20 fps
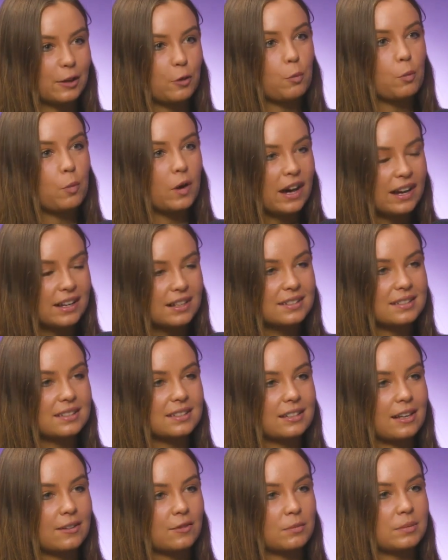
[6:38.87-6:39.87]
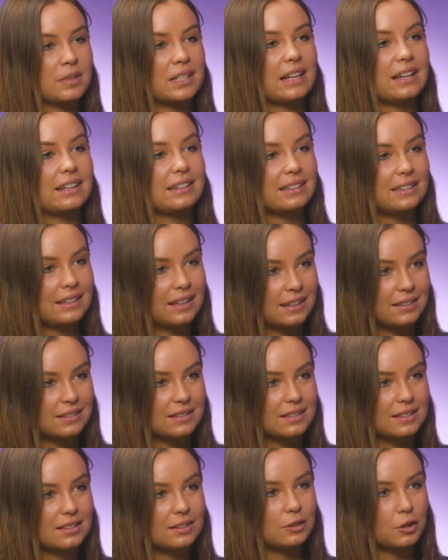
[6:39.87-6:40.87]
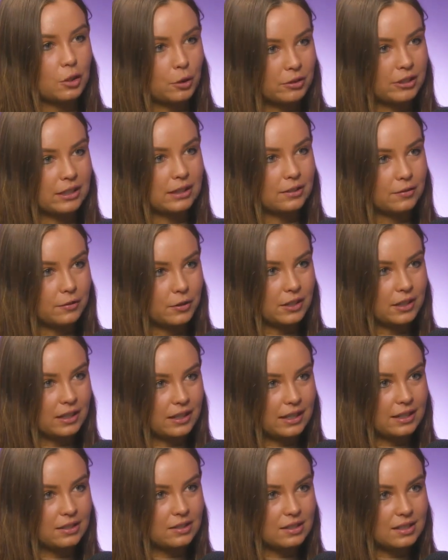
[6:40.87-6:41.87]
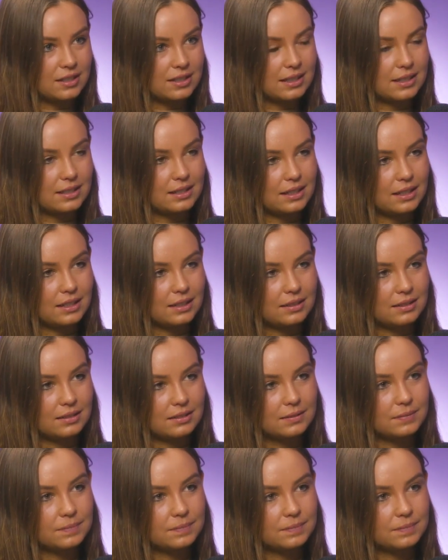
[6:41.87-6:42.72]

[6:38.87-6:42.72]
Why is the government against lowering the voting age to 16?